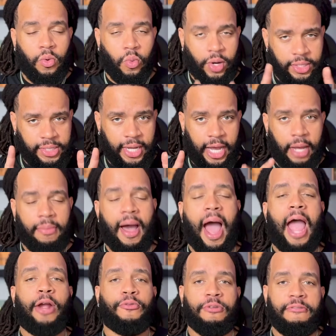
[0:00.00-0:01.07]
One time
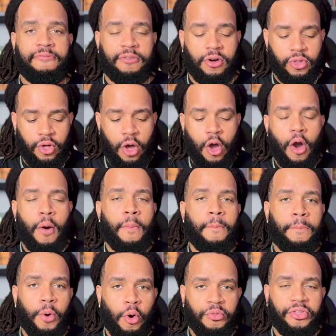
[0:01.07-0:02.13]
I refilled
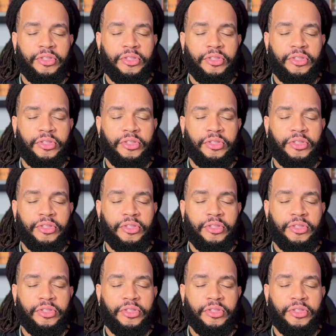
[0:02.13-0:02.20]
both